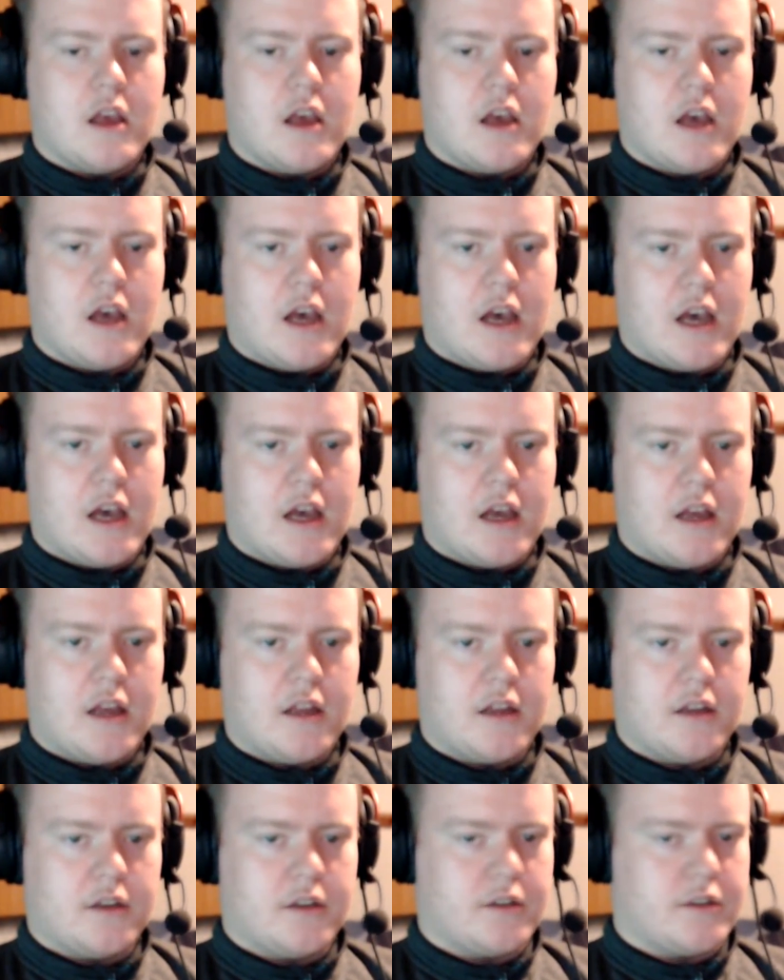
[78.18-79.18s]

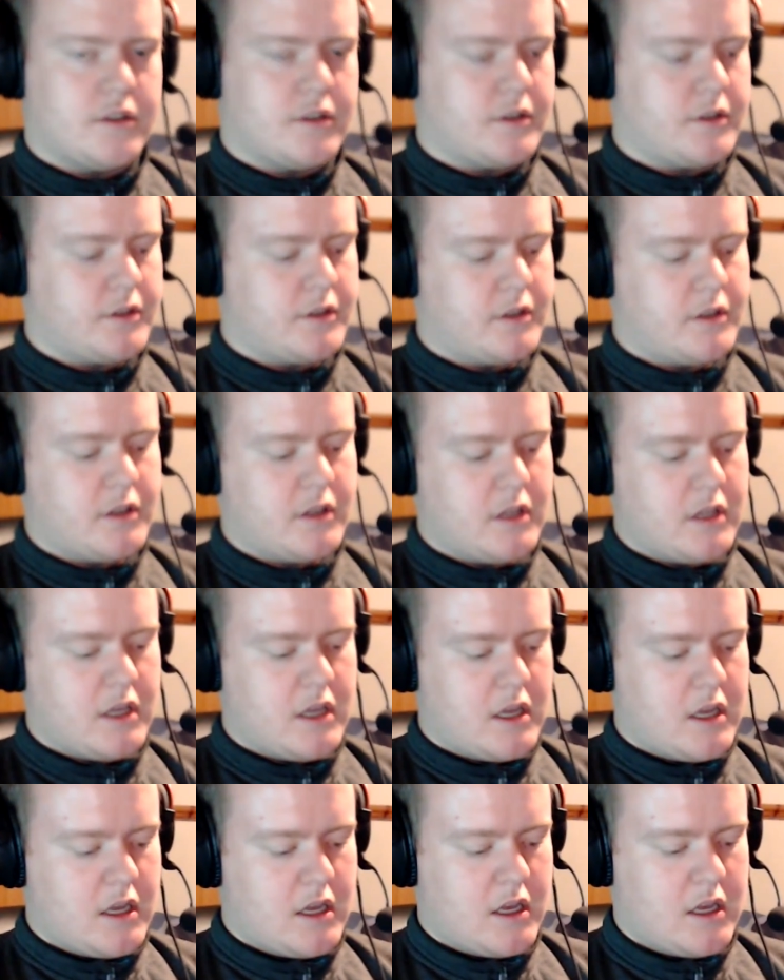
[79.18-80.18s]
and
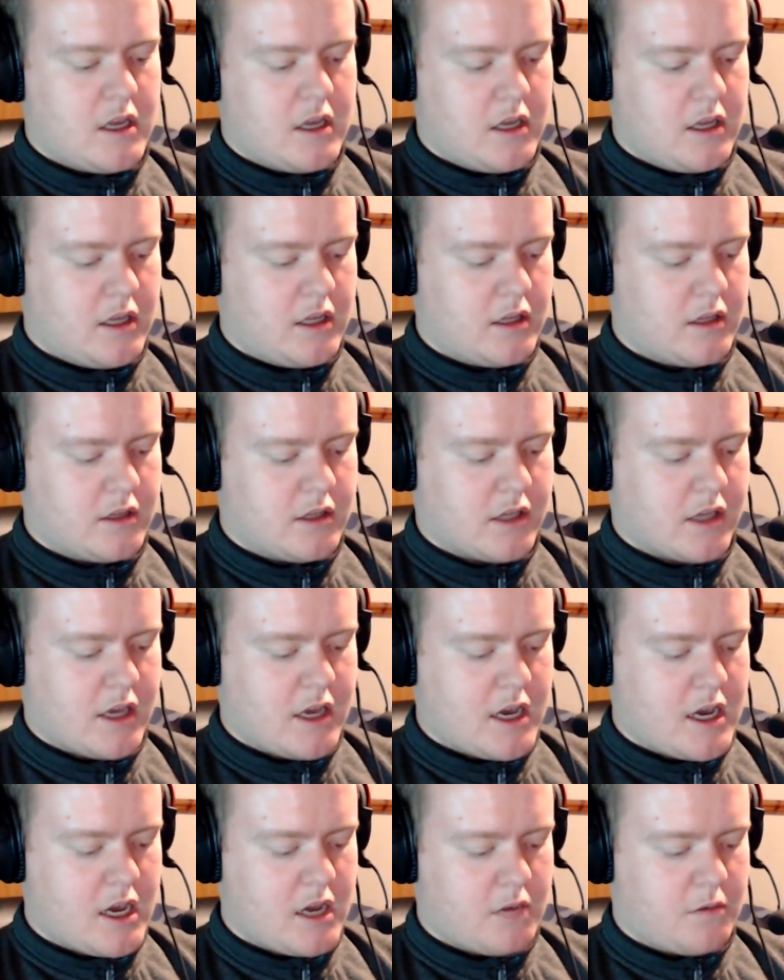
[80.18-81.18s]
the
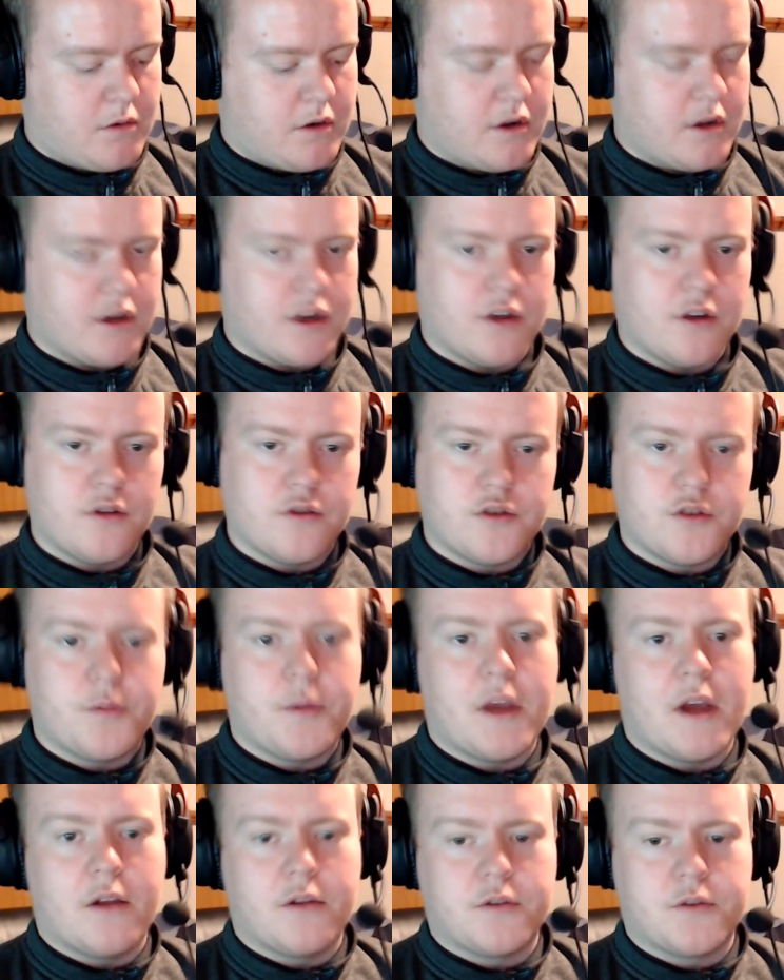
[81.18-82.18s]
guy wanted
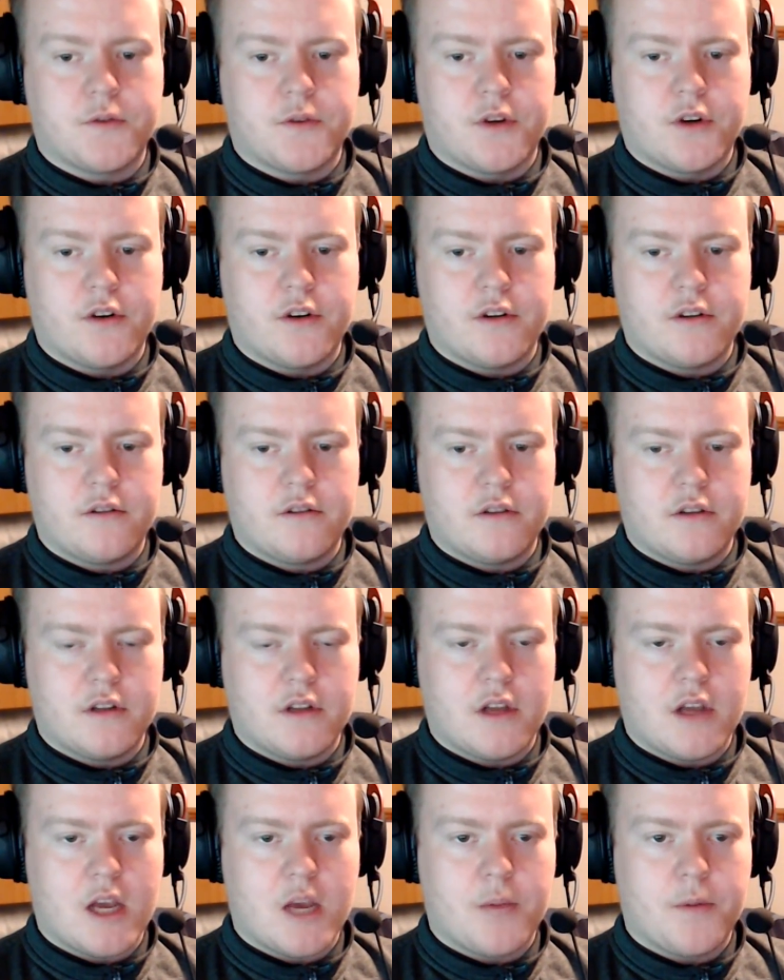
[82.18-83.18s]
£100 for it.
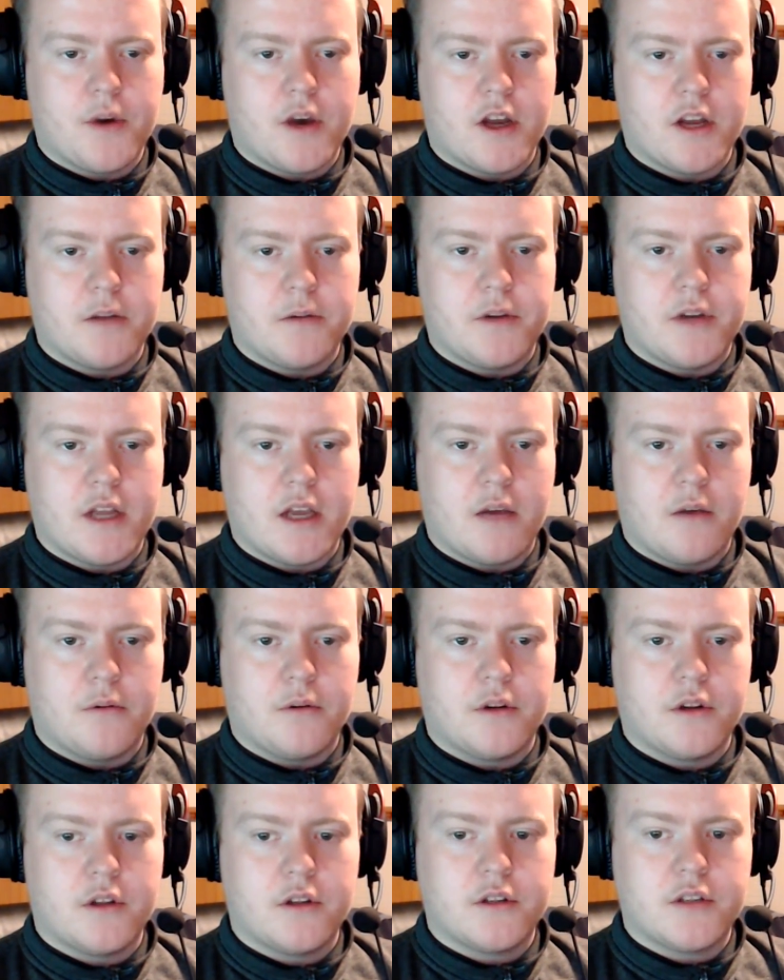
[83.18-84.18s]
I bought him down
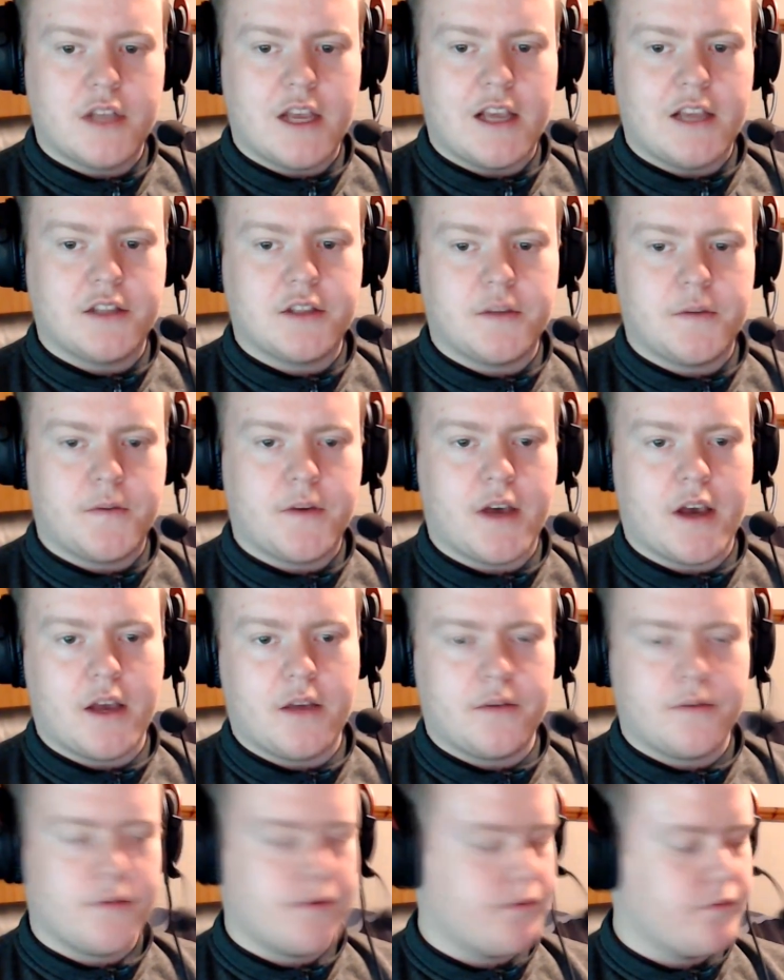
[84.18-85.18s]
to
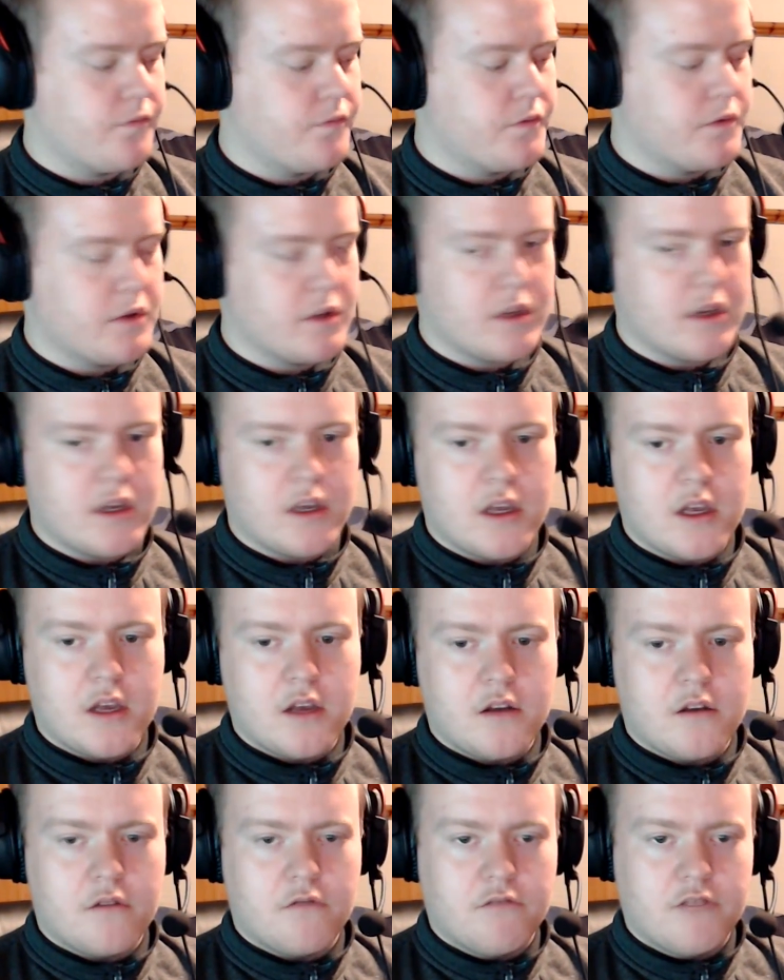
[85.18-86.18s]
85.
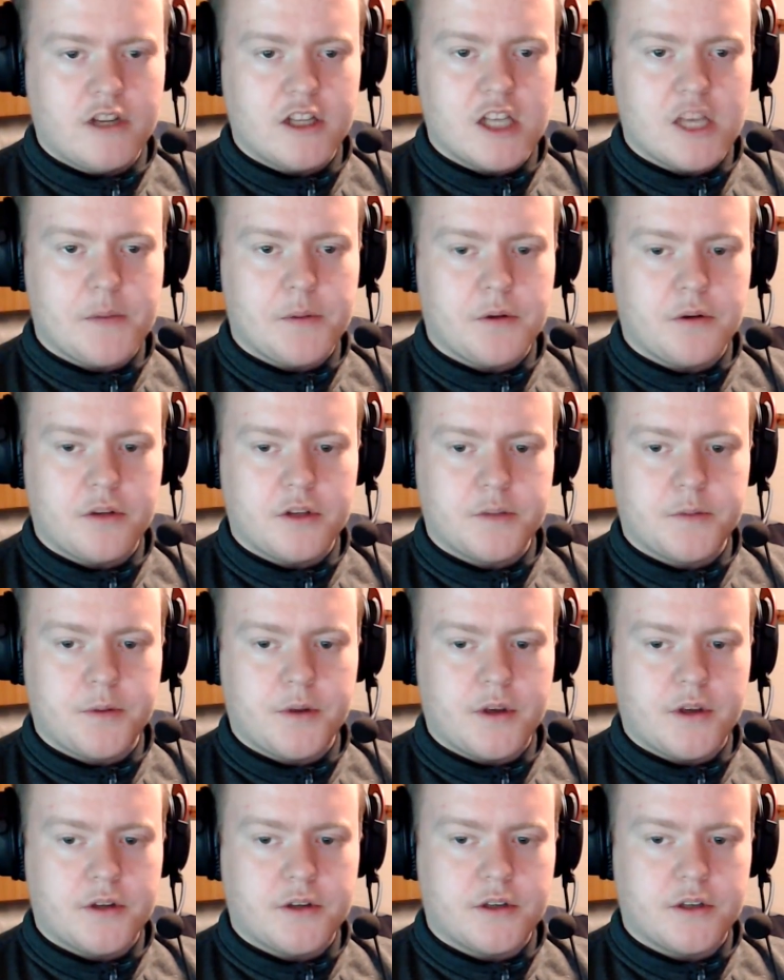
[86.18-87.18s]
Really happy with this
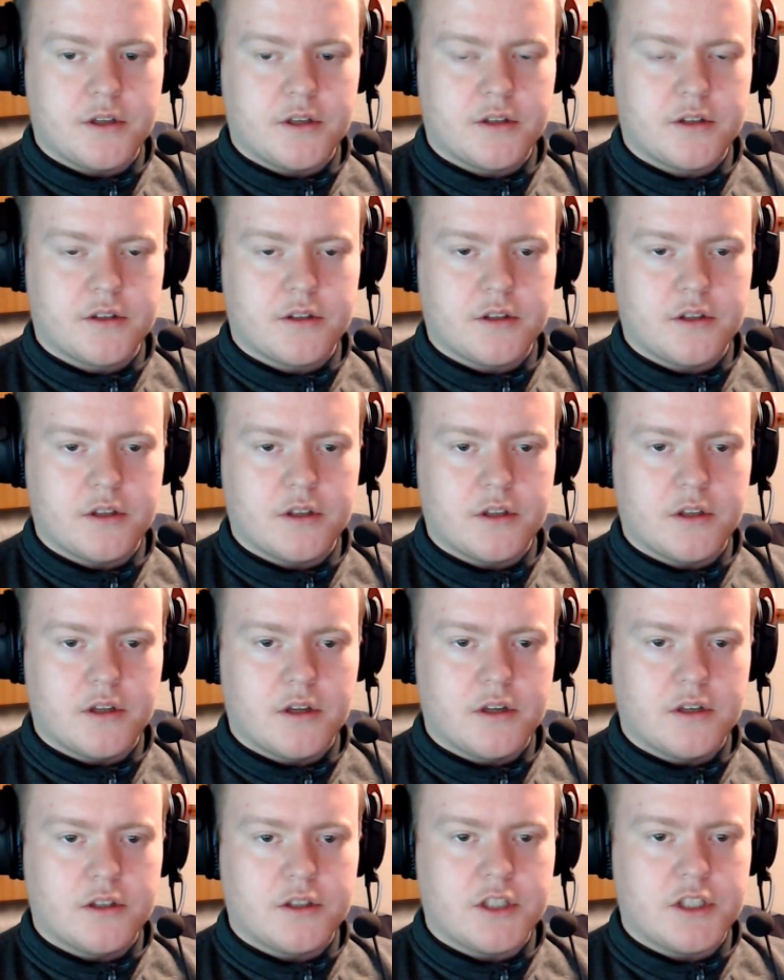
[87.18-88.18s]
purchase.
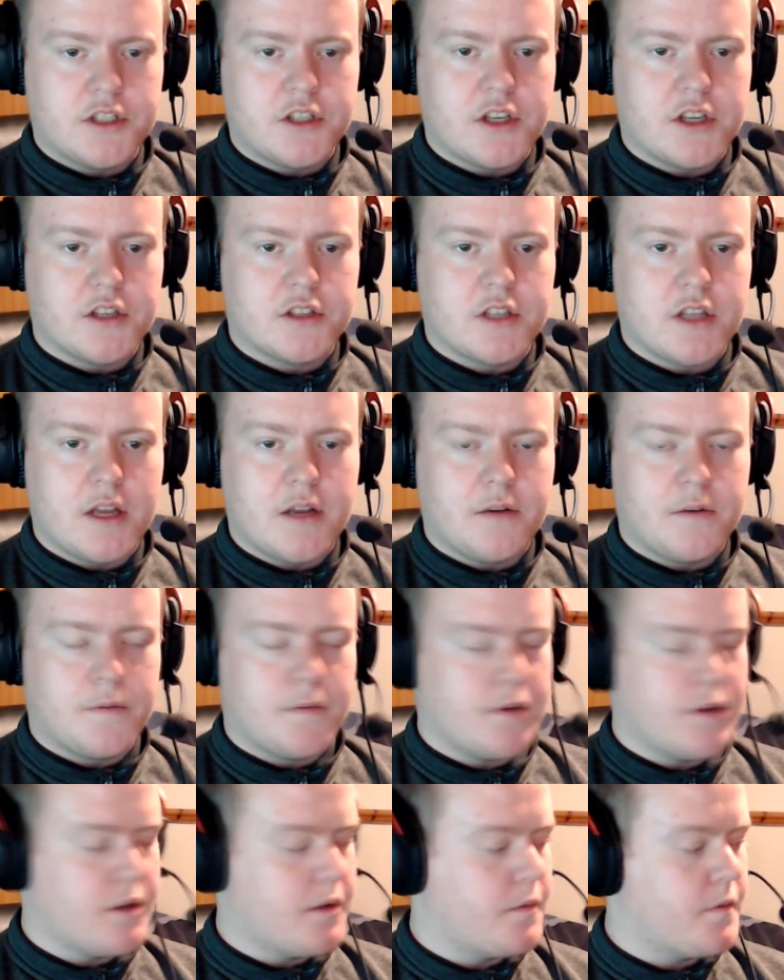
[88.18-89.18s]
GTX
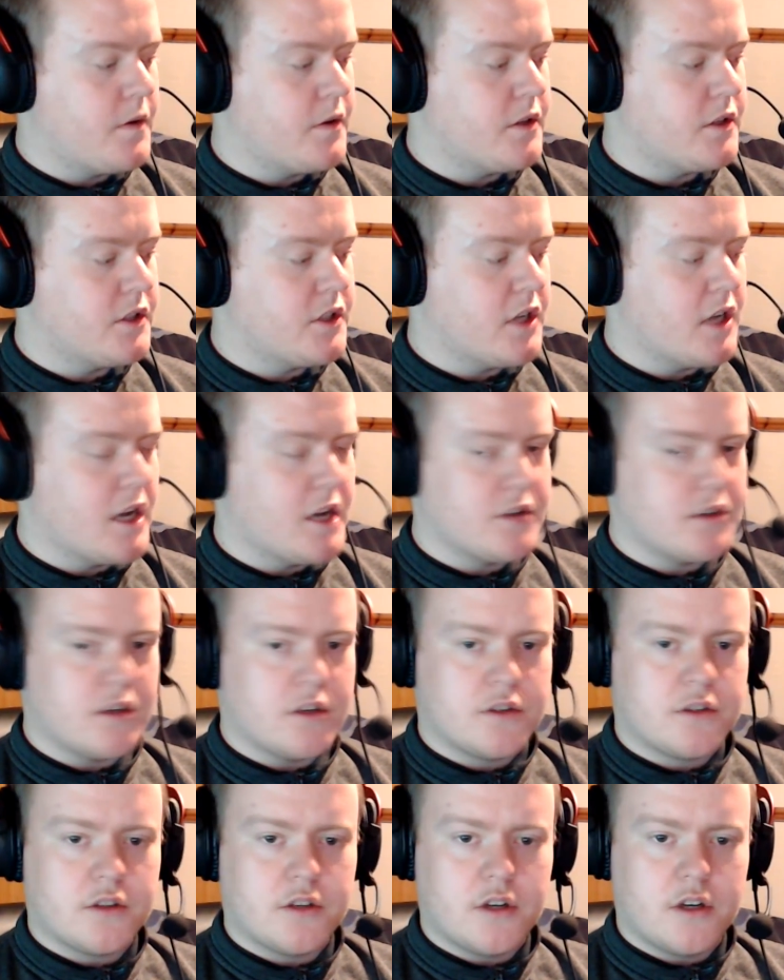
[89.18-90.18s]
1050 Ti's are
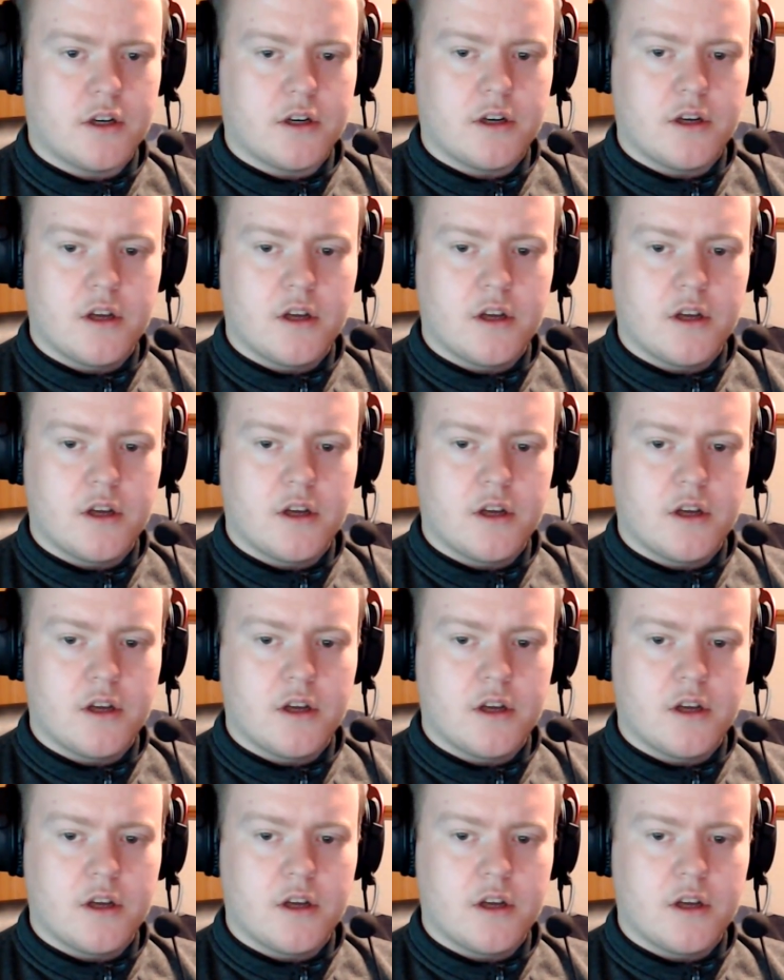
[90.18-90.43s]
so